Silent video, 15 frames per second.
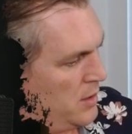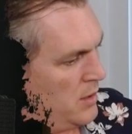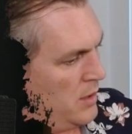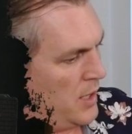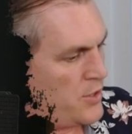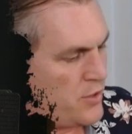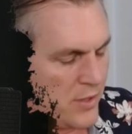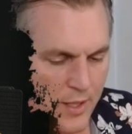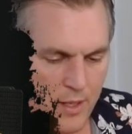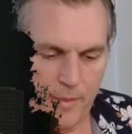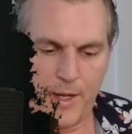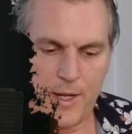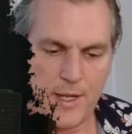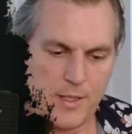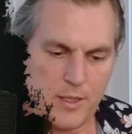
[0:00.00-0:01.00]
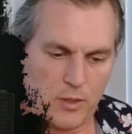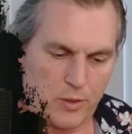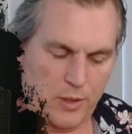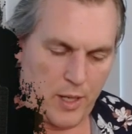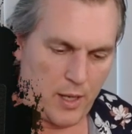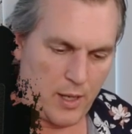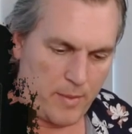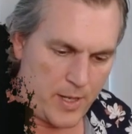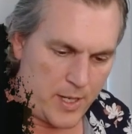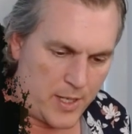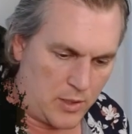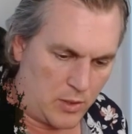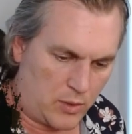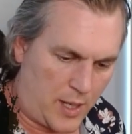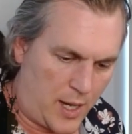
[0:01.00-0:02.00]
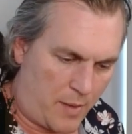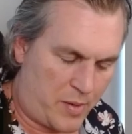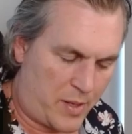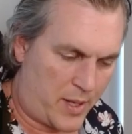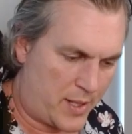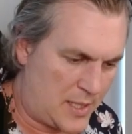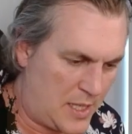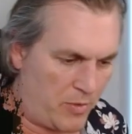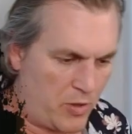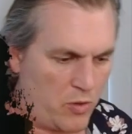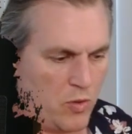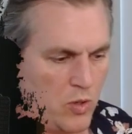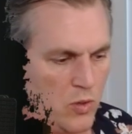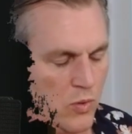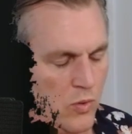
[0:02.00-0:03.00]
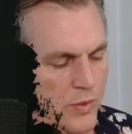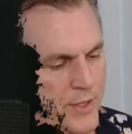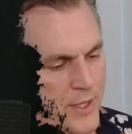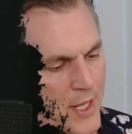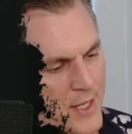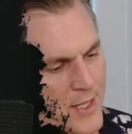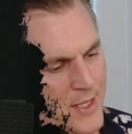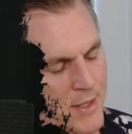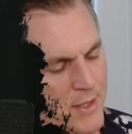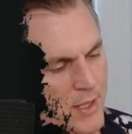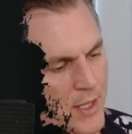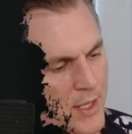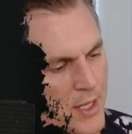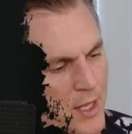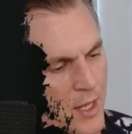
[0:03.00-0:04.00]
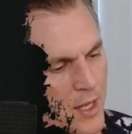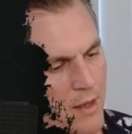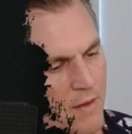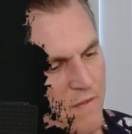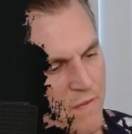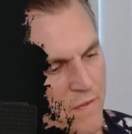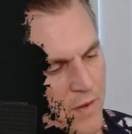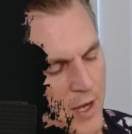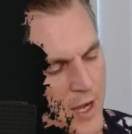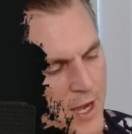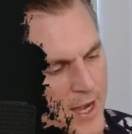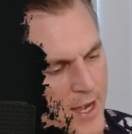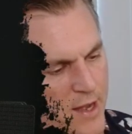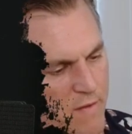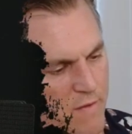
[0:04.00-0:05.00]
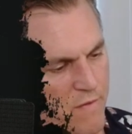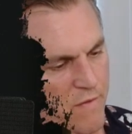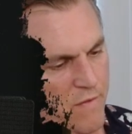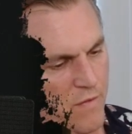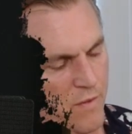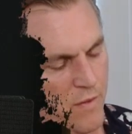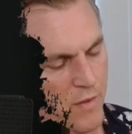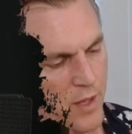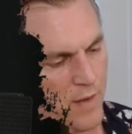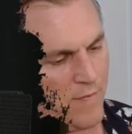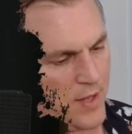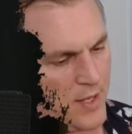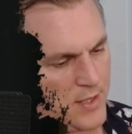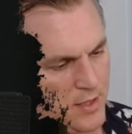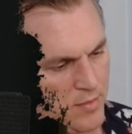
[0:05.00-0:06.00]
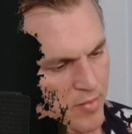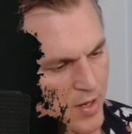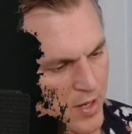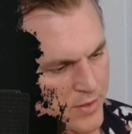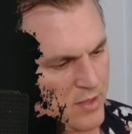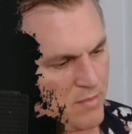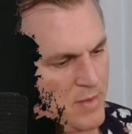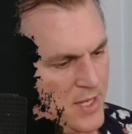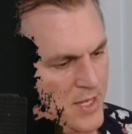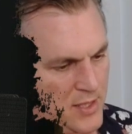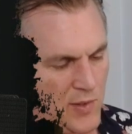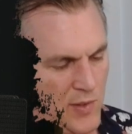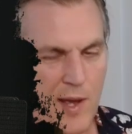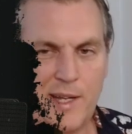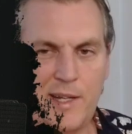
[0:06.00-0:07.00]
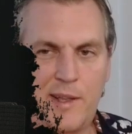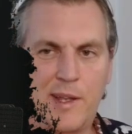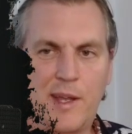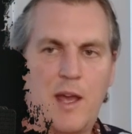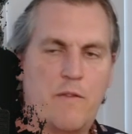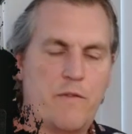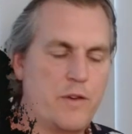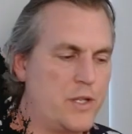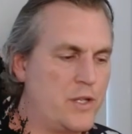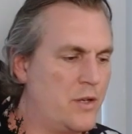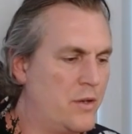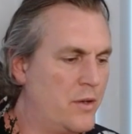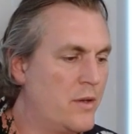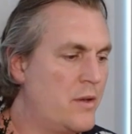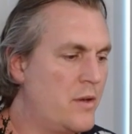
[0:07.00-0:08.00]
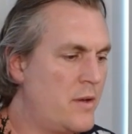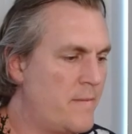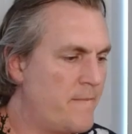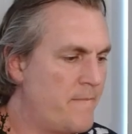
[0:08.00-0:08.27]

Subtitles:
Interesting. I'm going to need to look up some of the rules and see if there's supposed to be a cycling every turn,